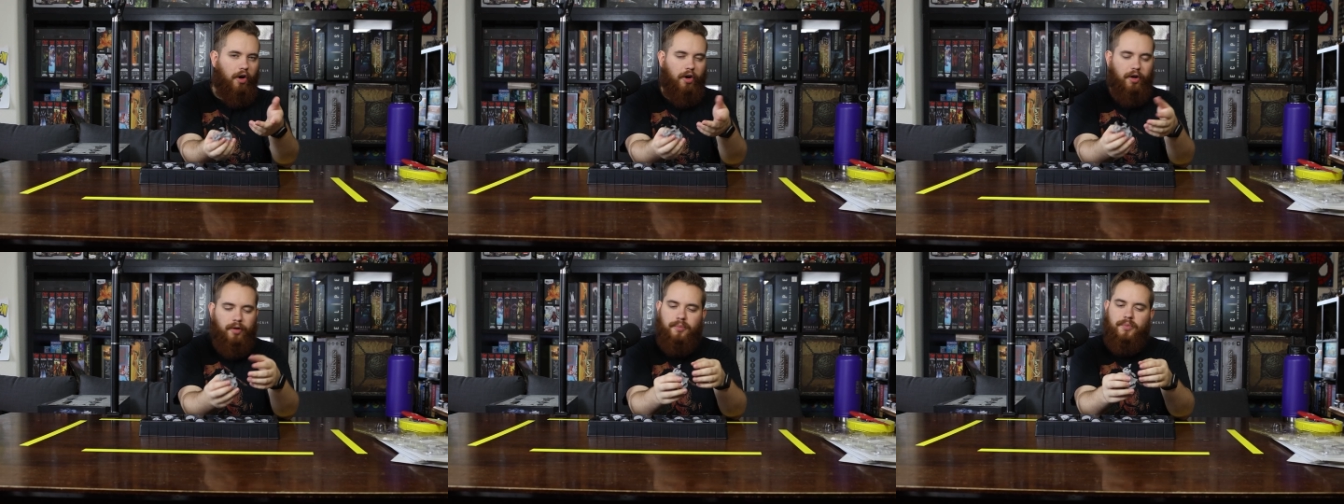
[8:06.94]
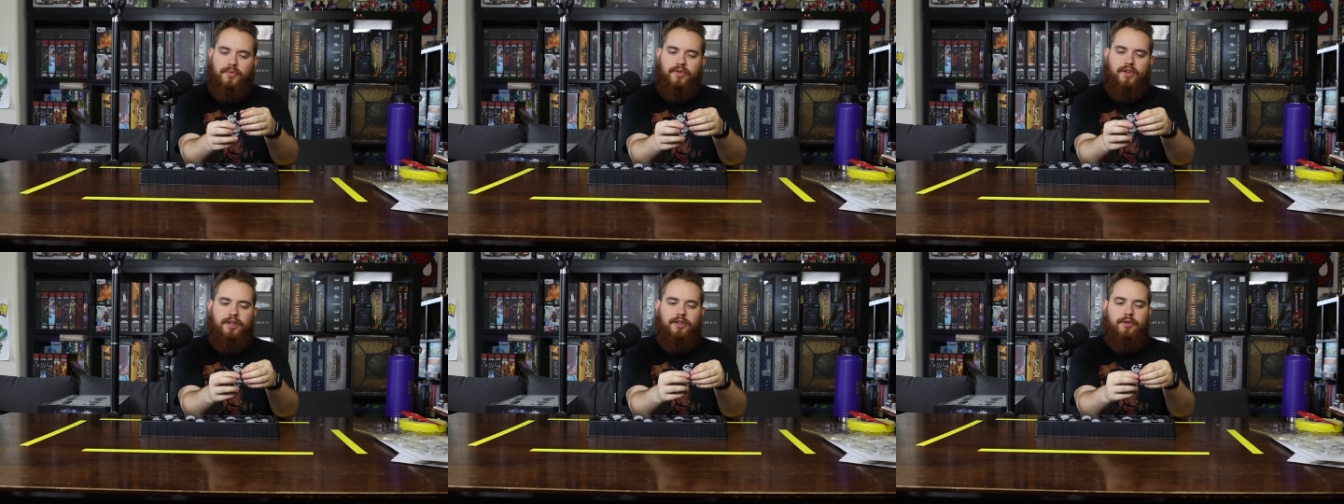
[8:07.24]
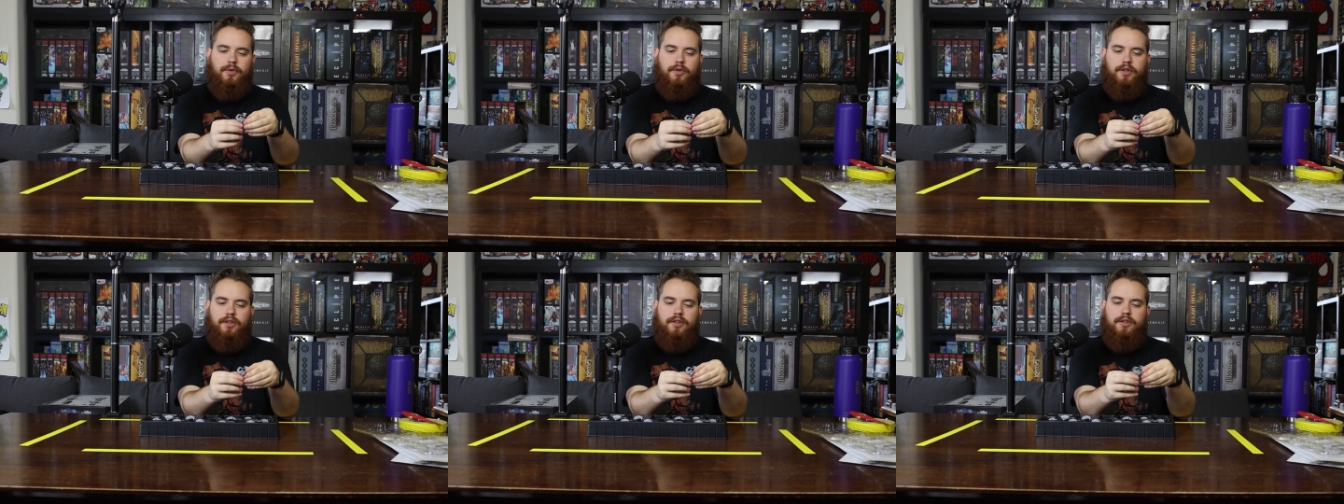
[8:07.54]
arms that
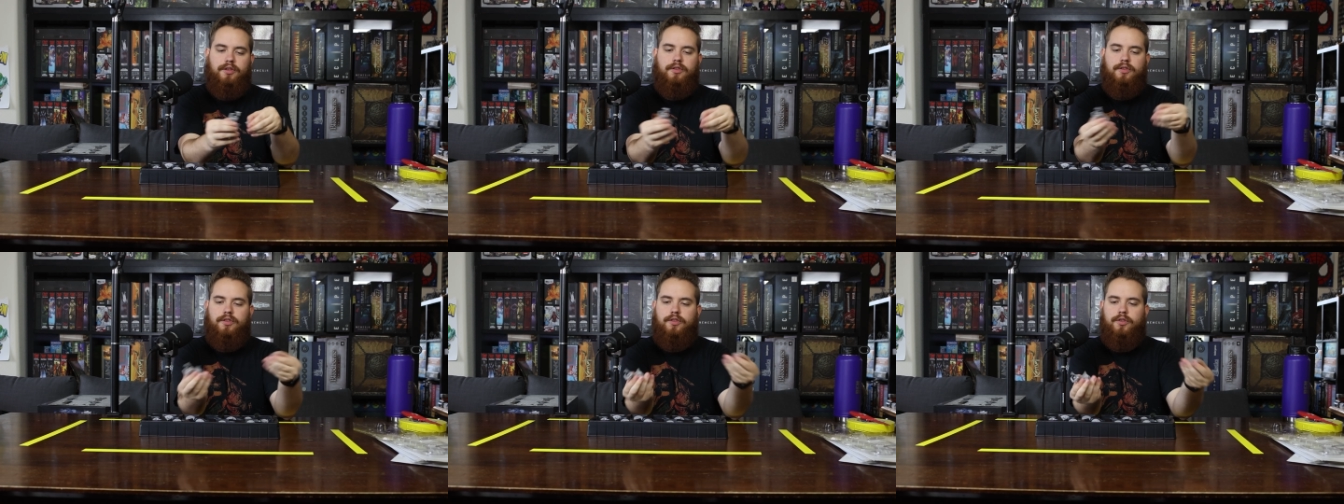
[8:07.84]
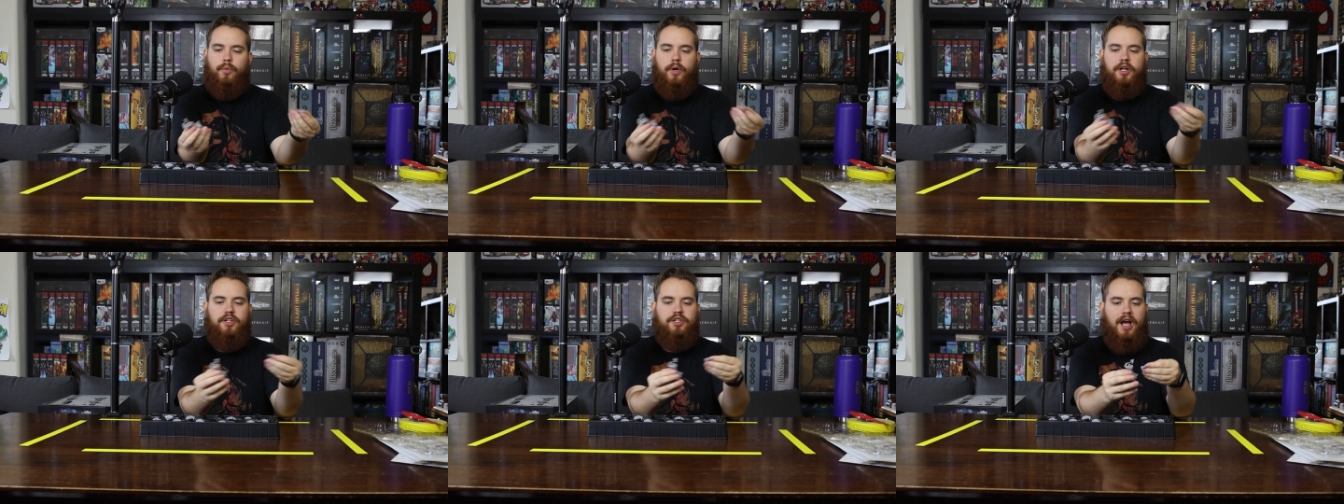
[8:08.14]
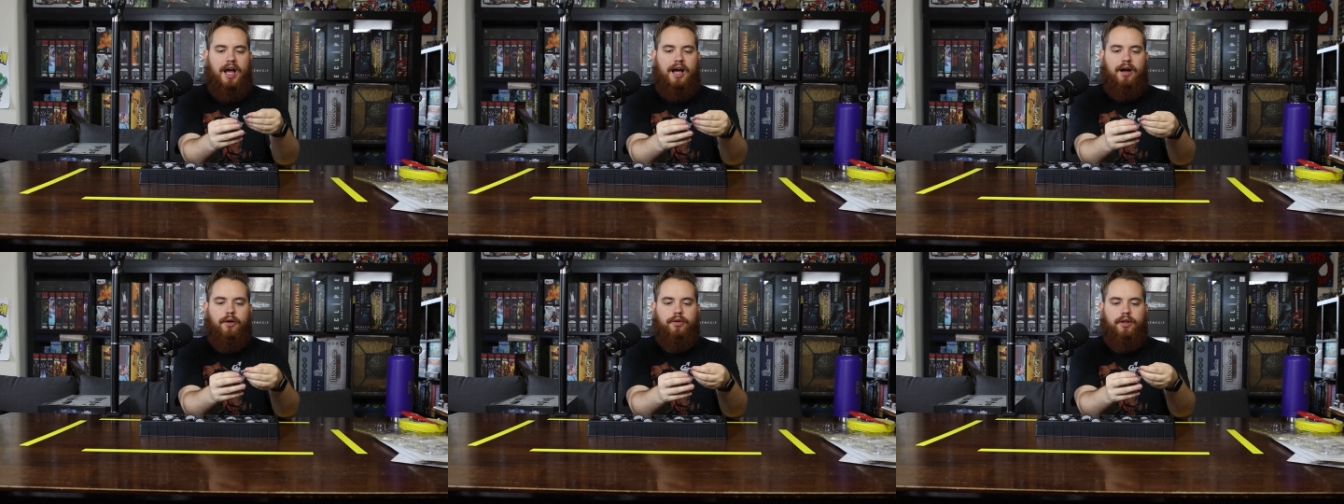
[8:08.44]
you could switch
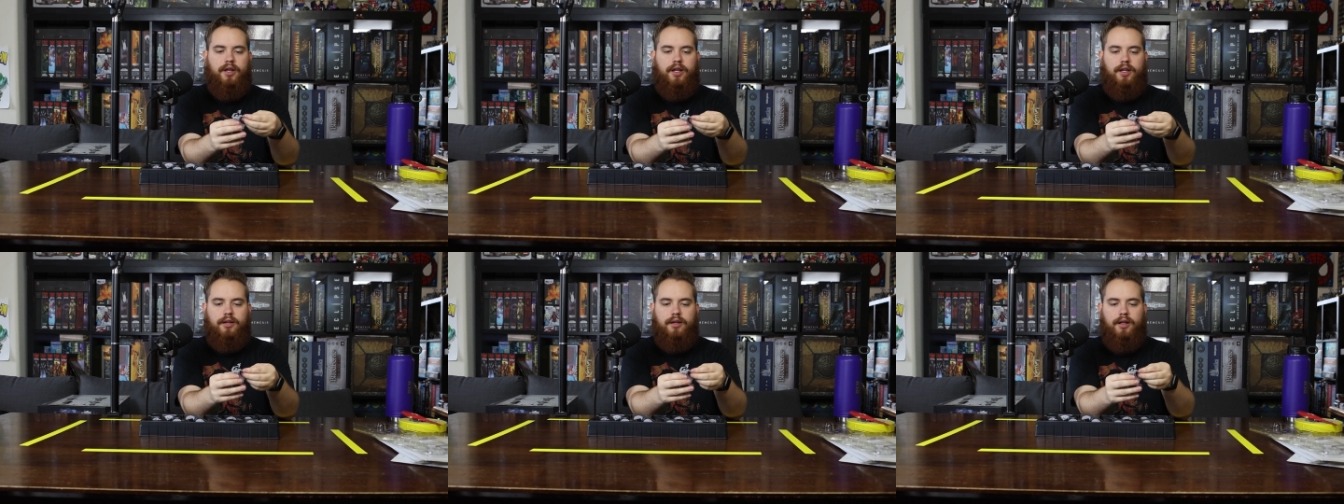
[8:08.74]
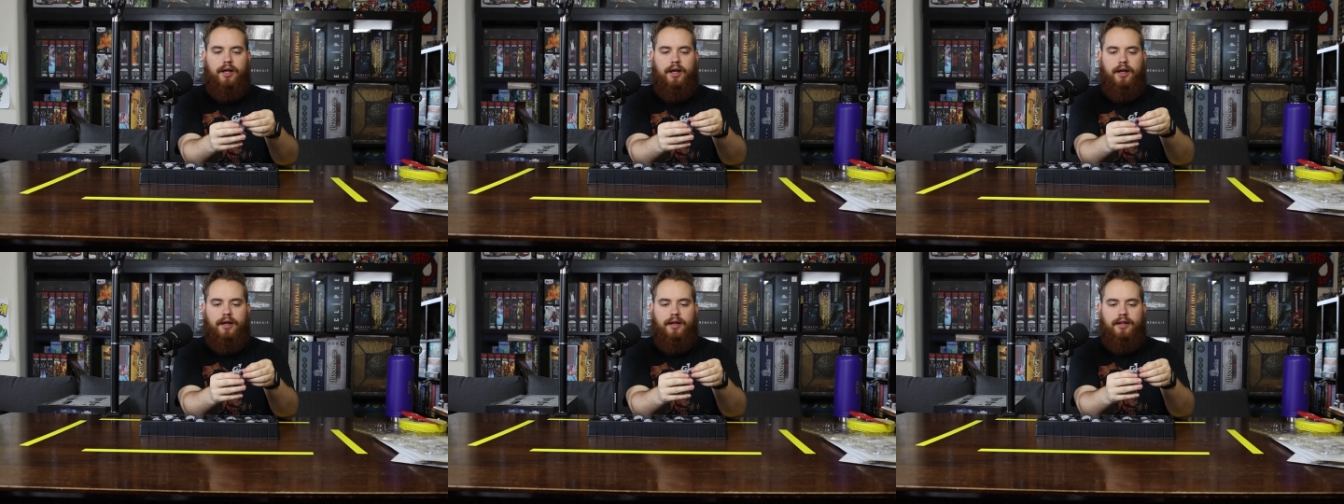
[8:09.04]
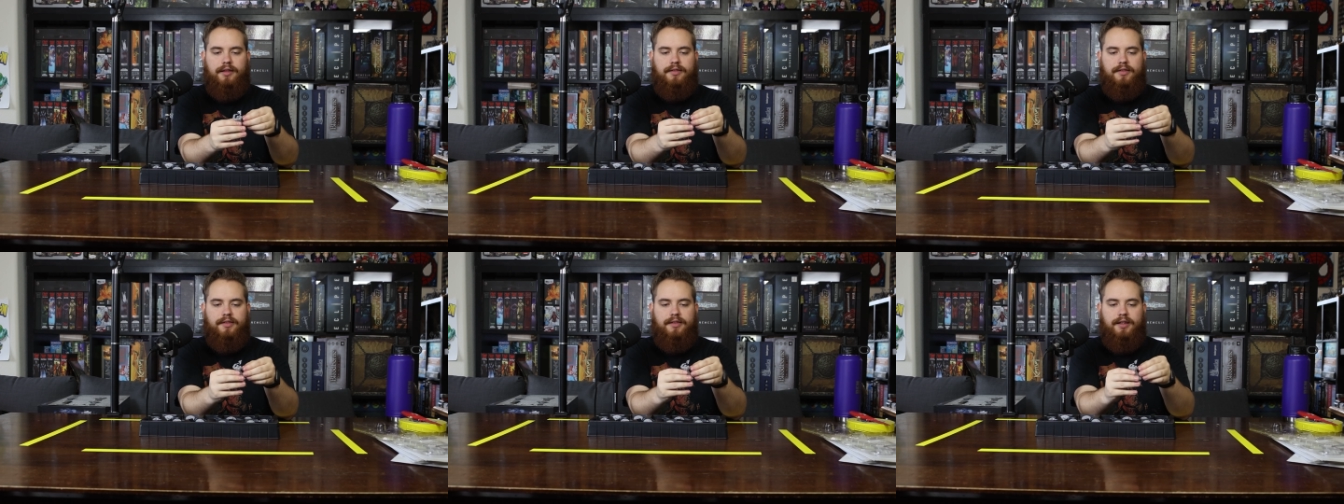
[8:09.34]
out and, uh,
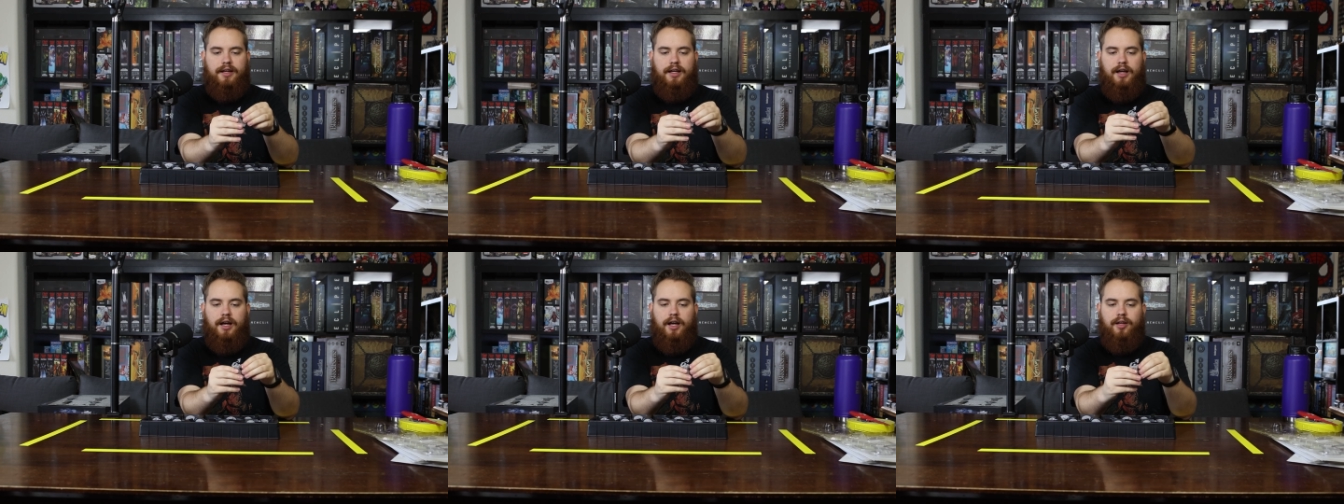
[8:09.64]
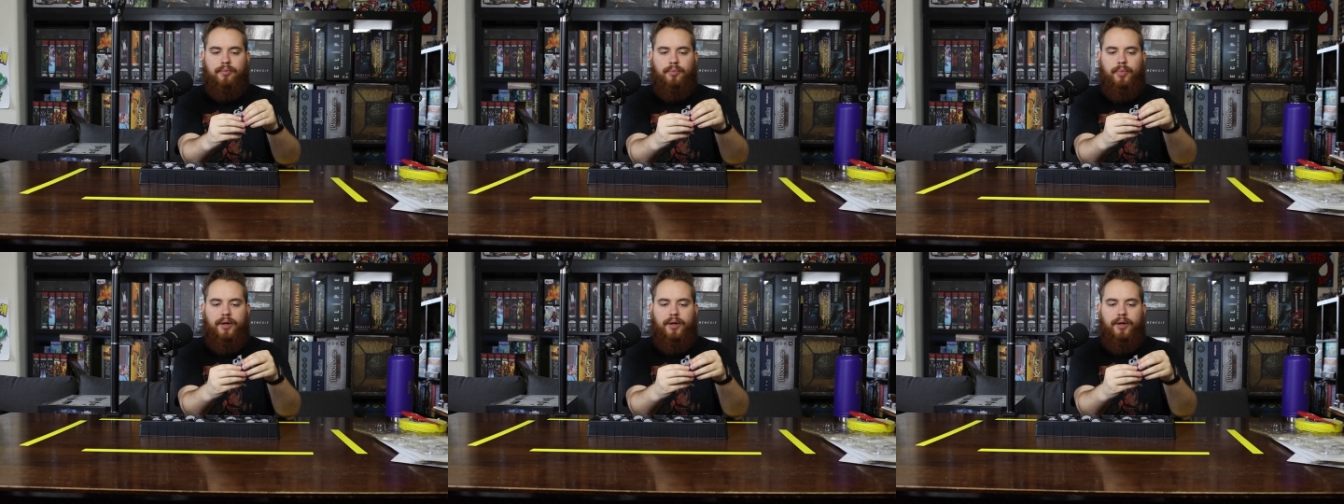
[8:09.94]
and stick on.